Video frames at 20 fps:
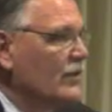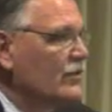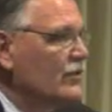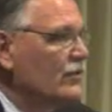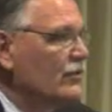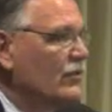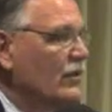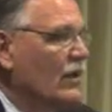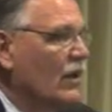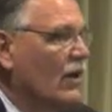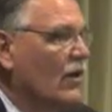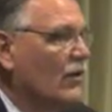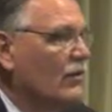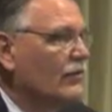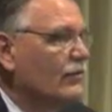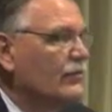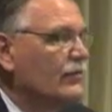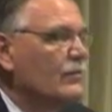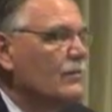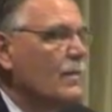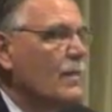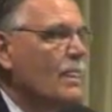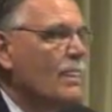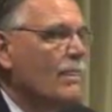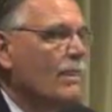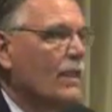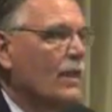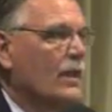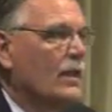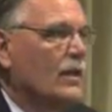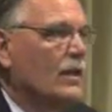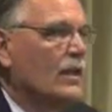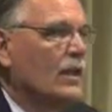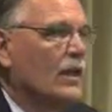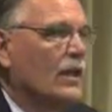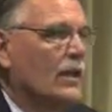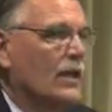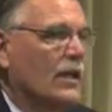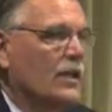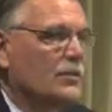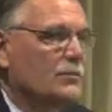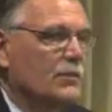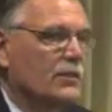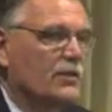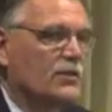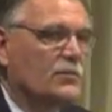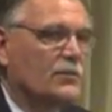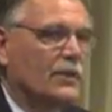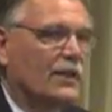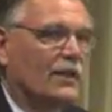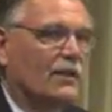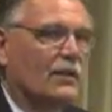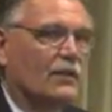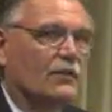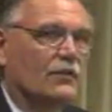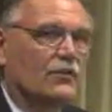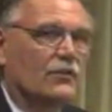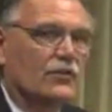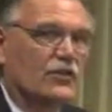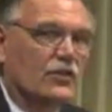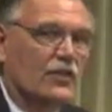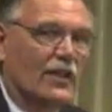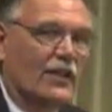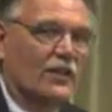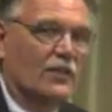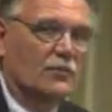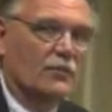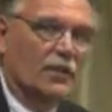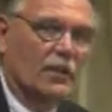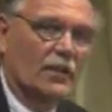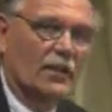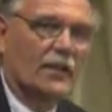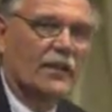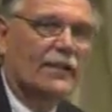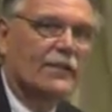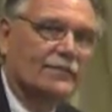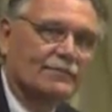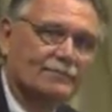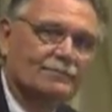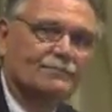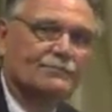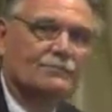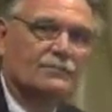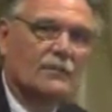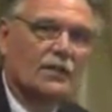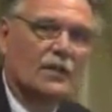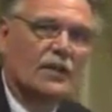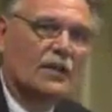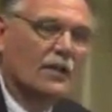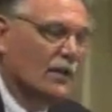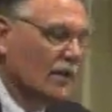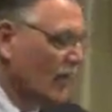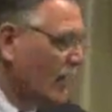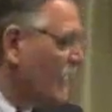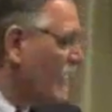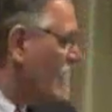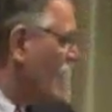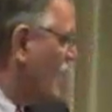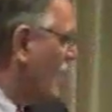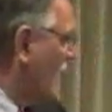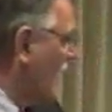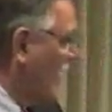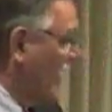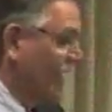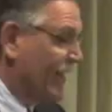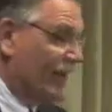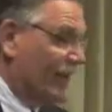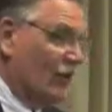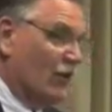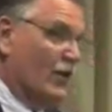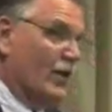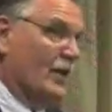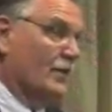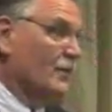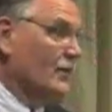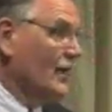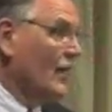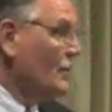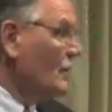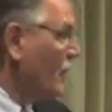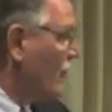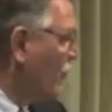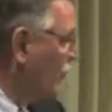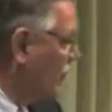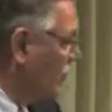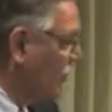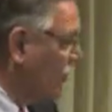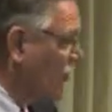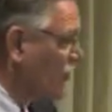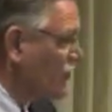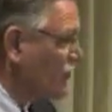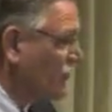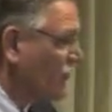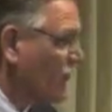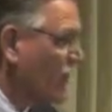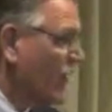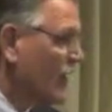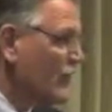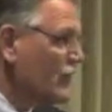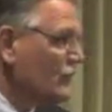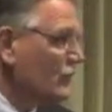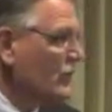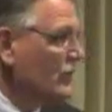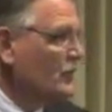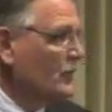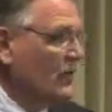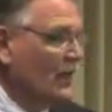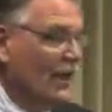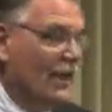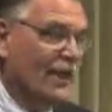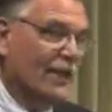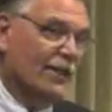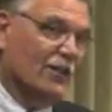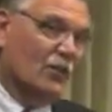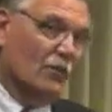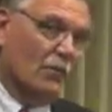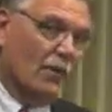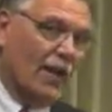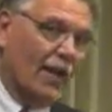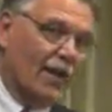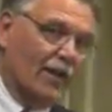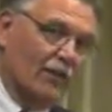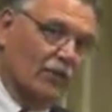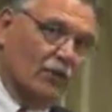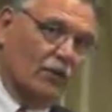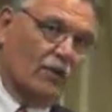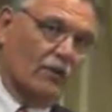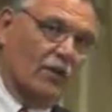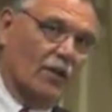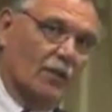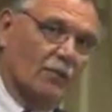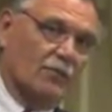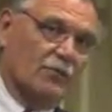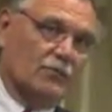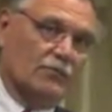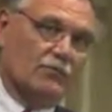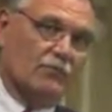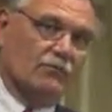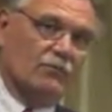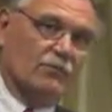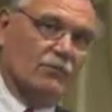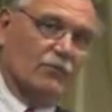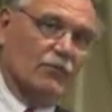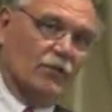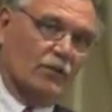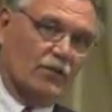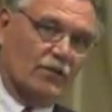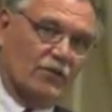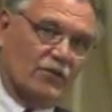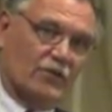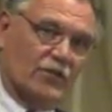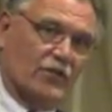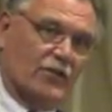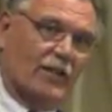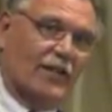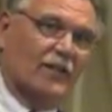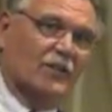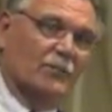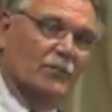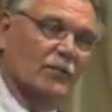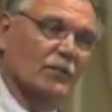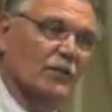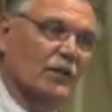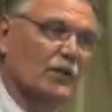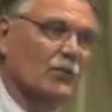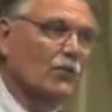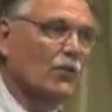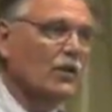Institute of Golf, and they asked me to speak on sustainability. I had to go, now I'm a Marshall graduate, but I had to go back and look up sustainability.